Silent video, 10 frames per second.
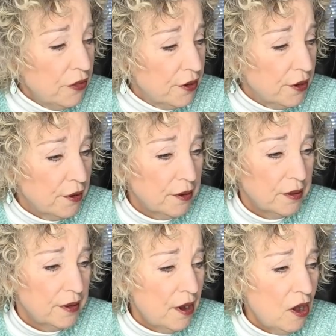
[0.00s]
They're
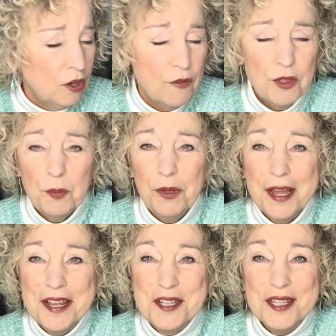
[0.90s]
all over the
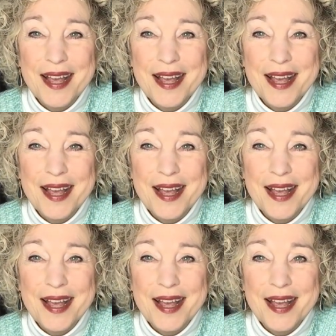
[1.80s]
place.